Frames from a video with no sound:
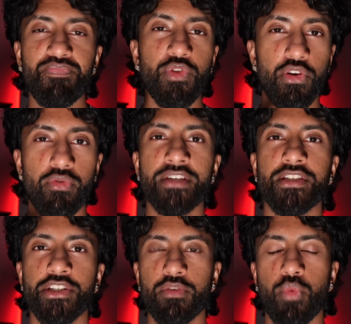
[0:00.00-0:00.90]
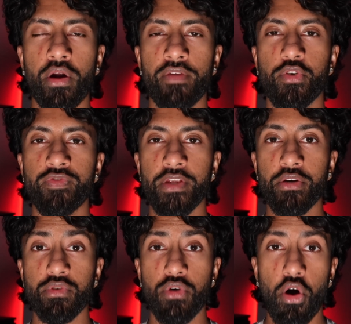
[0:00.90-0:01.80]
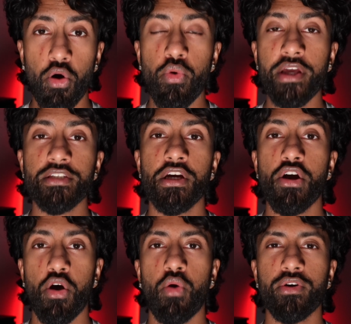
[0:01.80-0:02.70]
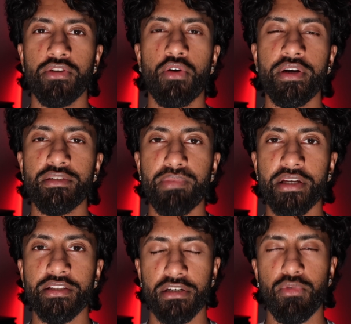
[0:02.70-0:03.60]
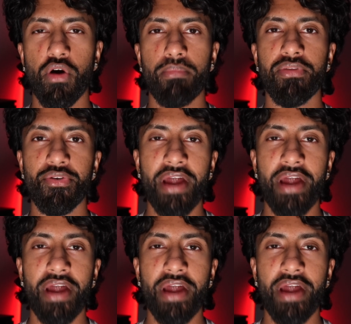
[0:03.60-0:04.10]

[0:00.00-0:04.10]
You can rest assured one of those videos will always be a Turbo upload.